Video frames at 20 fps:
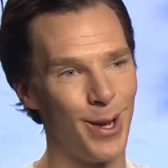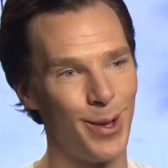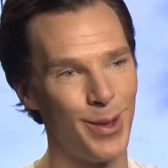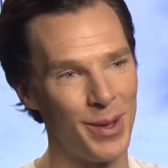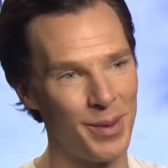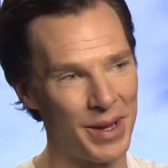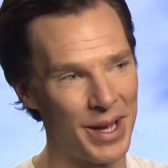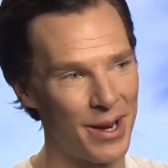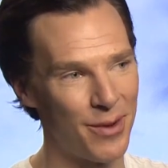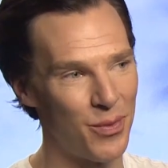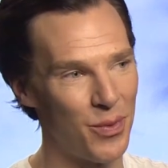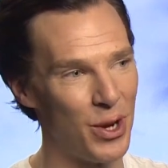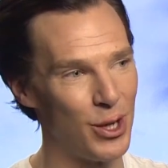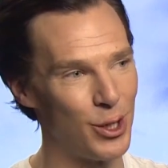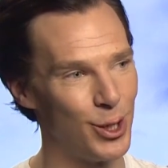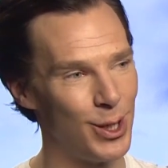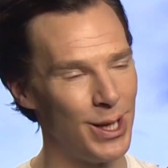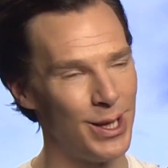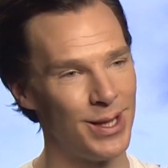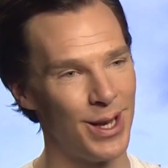you know, the kind of
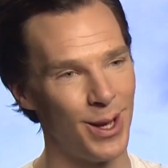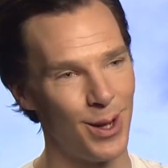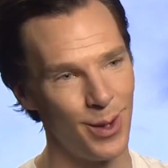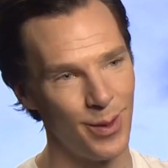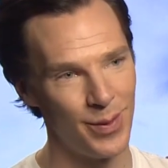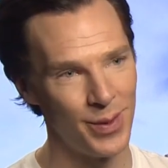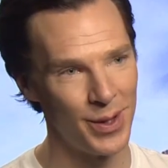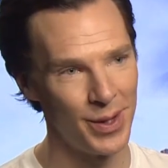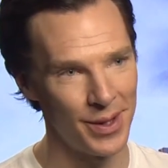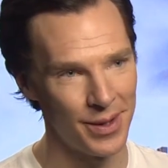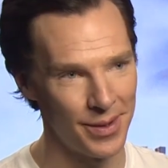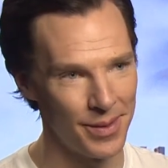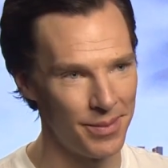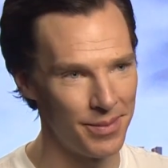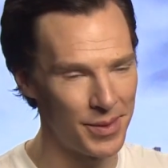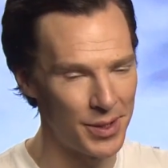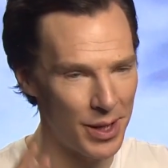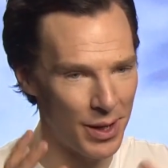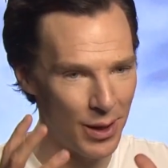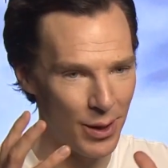rich detail of the
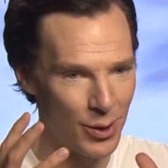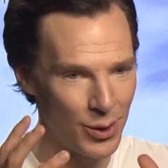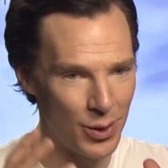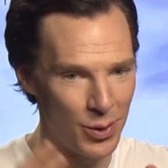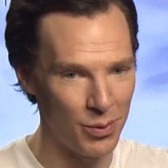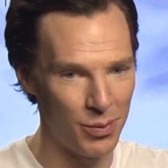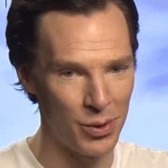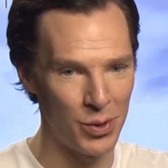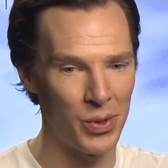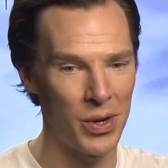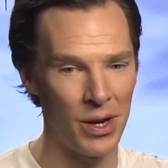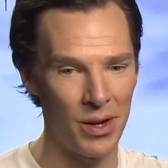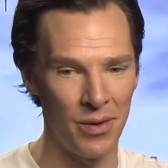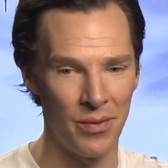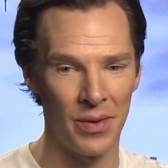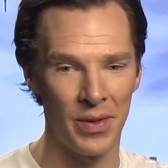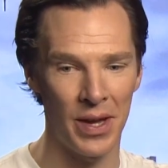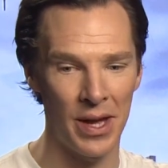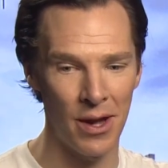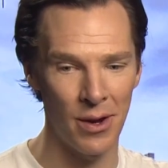psychological portrayal
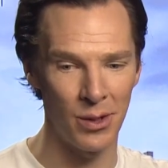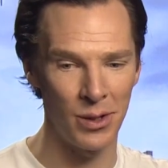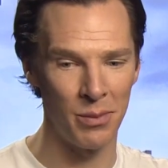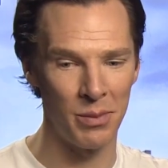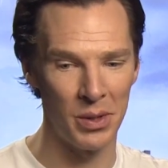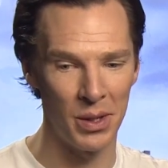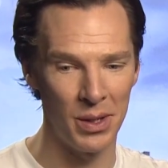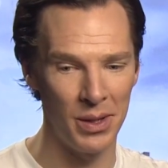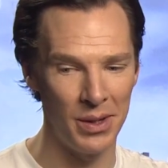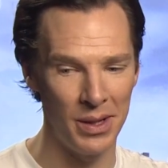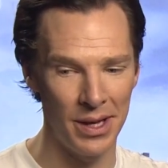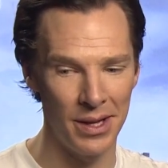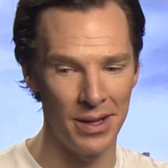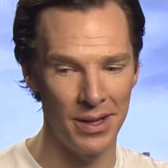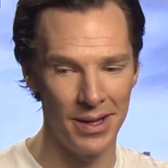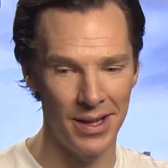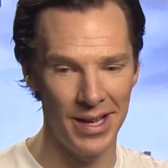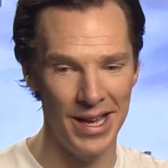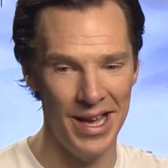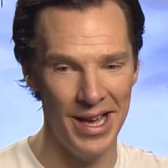of the character, but
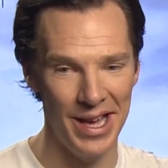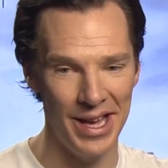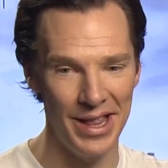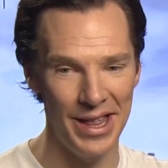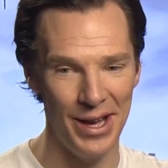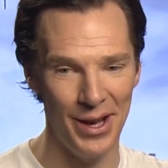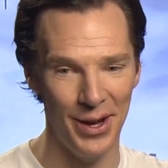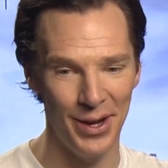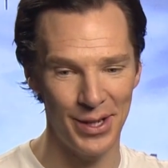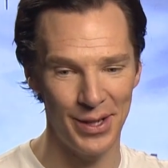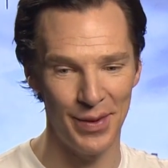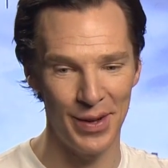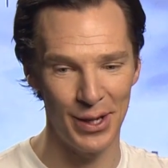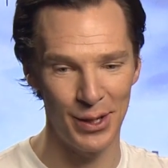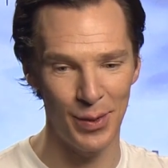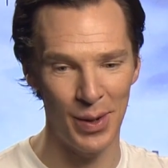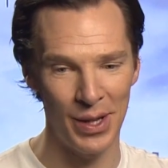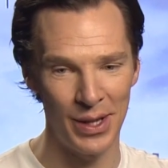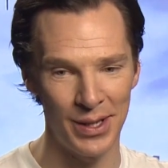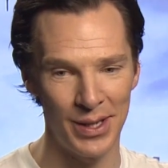at the heart of it
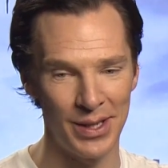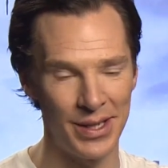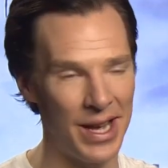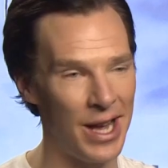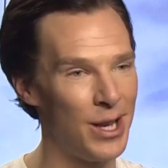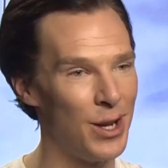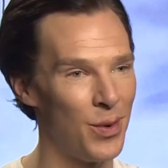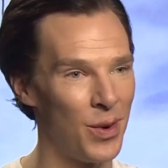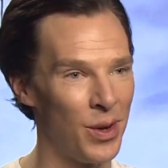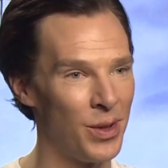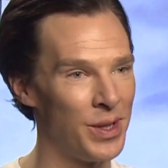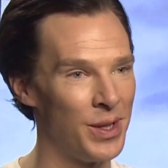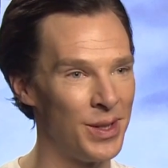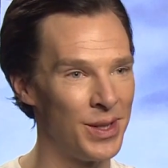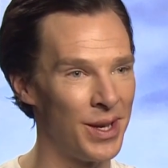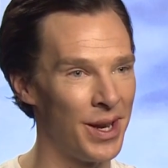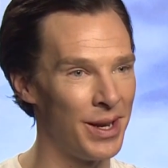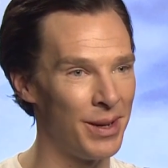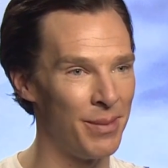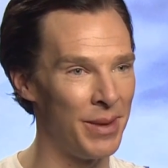as well is a 10-year-old
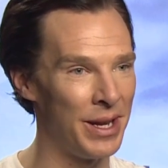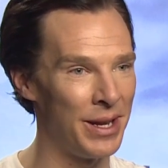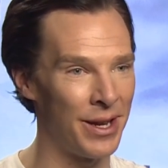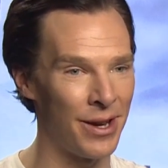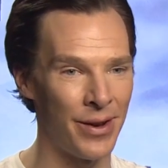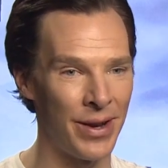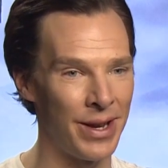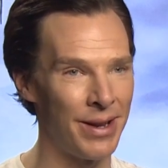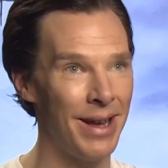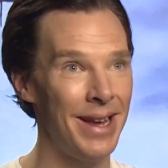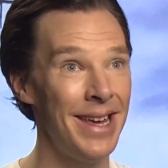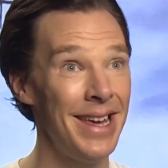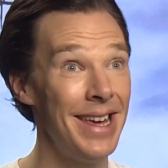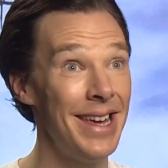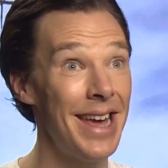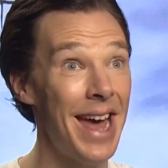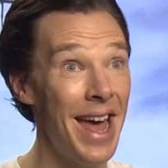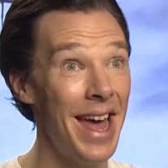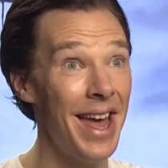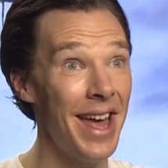inside me going,
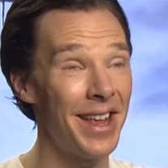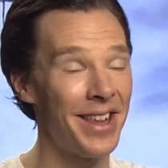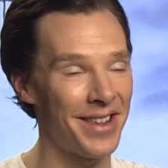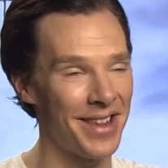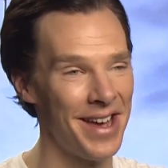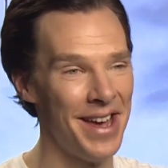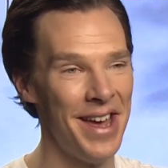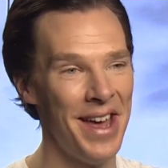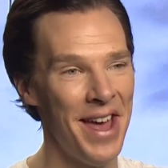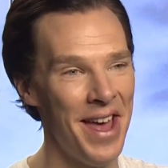yes!